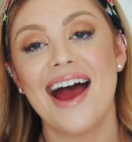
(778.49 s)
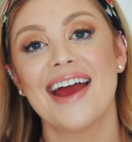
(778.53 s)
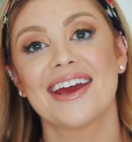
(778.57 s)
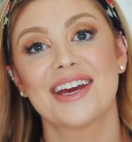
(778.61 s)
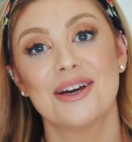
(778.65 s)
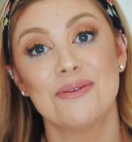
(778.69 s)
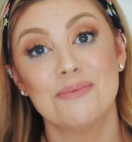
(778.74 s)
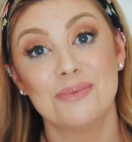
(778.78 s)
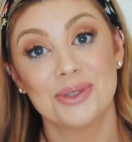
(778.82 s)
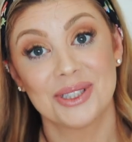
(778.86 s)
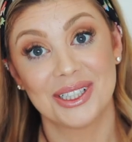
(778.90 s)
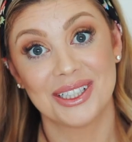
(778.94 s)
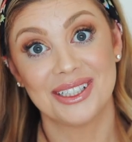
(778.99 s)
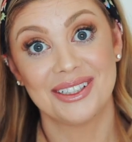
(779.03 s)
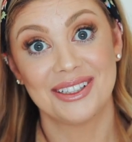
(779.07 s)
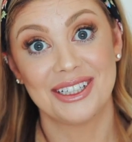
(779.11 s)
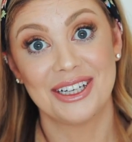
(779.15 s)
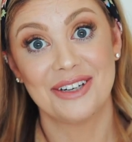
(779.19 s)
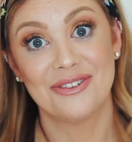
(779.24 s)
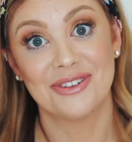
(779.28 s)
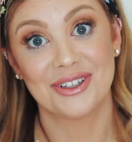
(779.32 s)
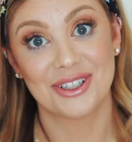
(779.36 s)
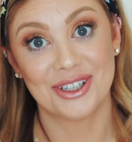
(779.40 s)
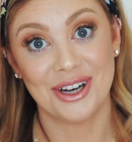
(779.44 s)
I
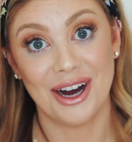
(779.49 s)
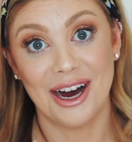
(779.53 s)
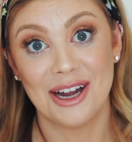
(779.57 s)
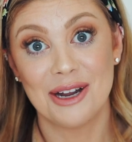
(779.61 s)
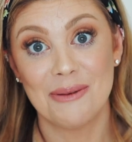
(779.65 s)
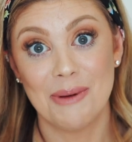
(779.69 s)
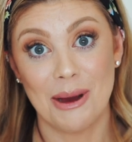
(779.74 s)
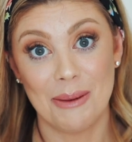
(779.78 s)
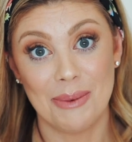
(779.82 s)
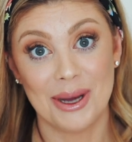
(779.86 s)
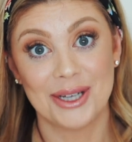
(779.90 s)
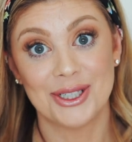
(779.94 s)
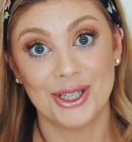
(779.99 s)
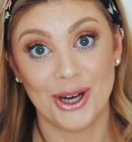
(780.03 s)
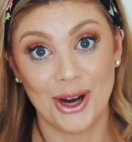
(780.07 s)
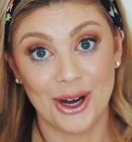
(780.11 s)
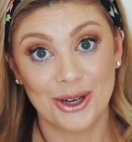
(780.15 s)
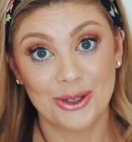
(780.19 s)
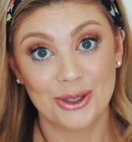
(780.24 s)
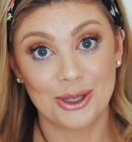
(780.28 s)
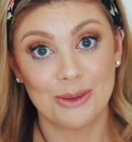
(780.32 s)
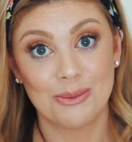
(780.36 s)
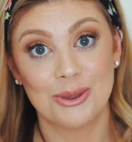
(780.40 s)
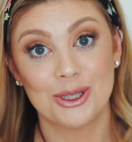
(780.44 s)
completely forgot about my
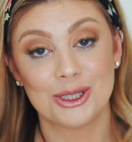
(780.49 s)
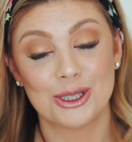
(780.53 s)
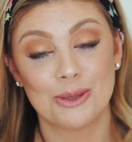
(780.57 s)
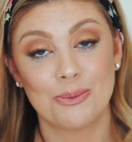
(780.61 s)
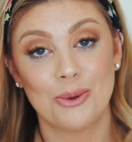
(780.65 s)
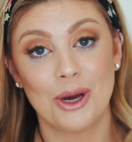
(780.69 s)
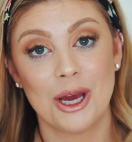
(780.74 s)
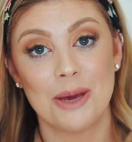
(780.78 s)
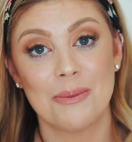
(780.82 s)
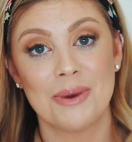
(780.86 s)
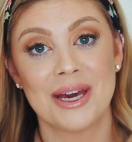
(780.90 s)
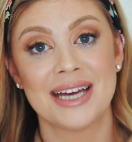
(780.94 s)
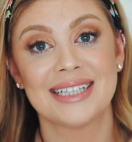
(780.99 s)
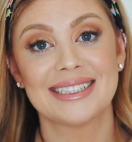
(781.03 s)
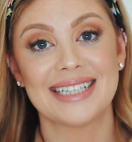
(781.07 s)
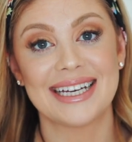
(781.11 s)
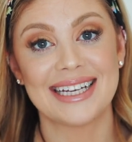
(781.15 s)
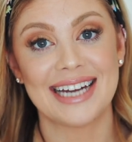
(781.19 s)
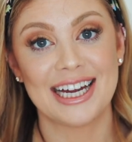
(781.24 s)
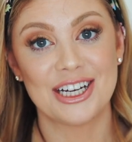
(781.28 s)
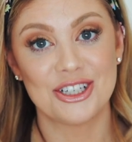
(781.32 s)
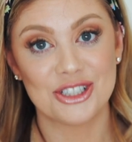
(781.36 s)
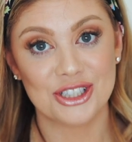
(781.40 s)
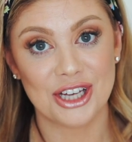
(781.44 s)
dog groomer's appointment
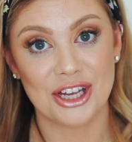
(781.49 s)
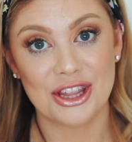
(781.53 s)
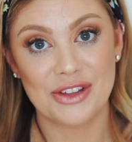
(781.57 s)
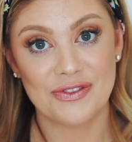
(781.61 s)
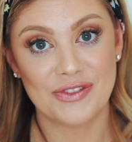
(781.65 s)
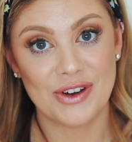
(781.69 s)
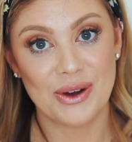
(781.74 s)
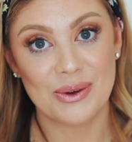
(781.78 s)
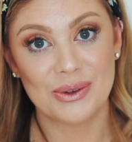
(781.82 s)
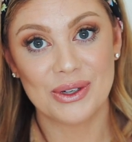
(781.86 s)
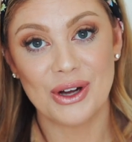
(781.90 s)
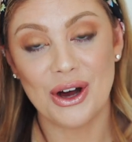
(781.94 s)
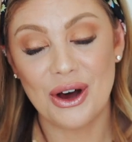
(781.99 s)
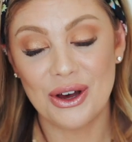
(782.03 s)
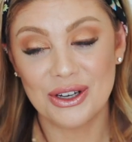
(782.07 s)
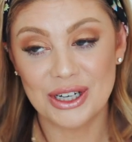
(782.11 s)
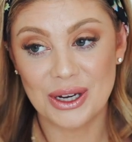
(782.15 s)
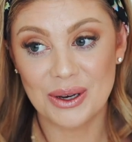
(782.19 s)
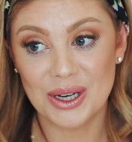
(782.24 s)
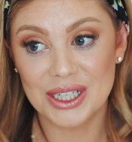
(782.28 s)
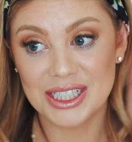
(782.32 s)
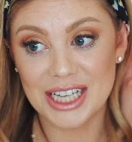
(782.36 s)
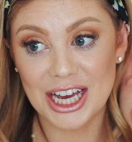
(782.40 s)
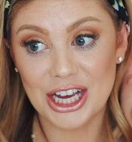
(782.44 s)
and I just got the phone call
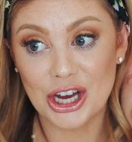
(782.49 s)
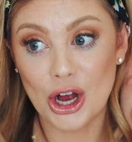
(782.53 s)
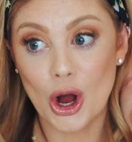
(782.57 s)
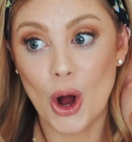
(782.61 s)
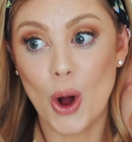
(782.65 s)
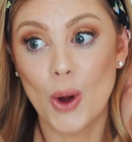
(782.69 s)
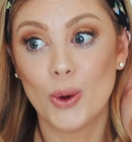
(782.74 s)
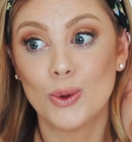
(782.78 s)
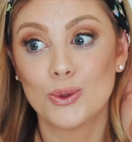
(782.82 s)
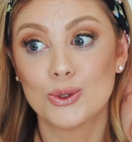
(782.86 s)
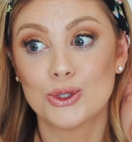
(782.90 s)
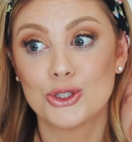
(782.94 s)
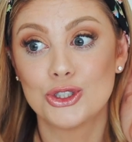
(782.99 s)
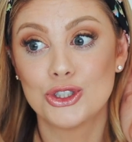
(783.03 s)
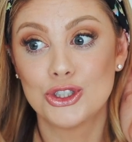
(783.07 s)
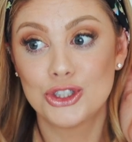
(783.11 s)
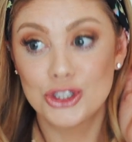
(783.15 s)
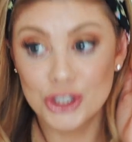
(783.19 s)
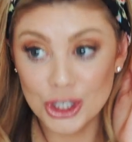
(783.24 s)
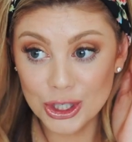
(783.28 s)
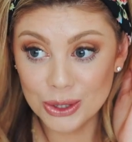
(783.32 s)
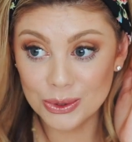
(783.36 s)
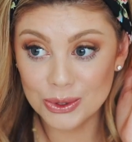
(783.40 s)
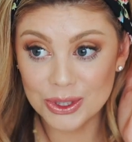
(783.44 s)
and I was like, oh
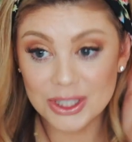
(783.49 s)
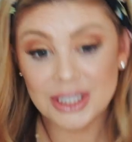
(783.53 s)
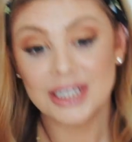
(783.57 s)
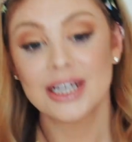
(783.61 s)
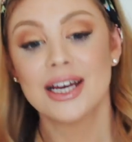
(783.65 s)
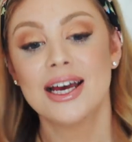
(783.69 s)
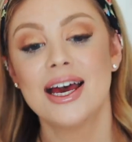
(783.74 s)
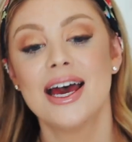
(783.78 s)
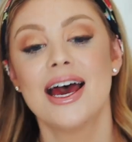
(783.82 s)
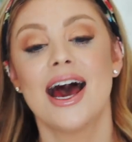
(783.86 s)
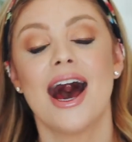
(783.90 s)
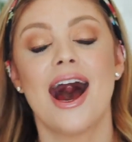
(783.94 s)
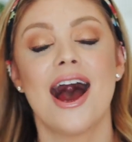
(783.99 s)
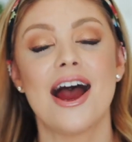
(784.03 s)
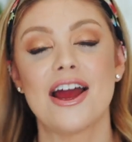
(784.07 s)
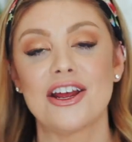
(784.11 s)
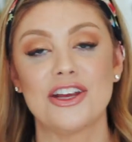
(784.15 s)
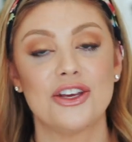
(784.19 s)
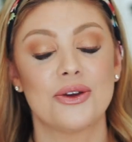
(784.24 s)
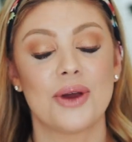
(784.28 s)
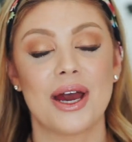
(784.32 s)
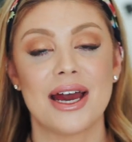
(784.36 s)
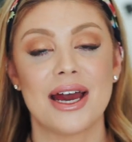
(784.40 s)
shoot. I, you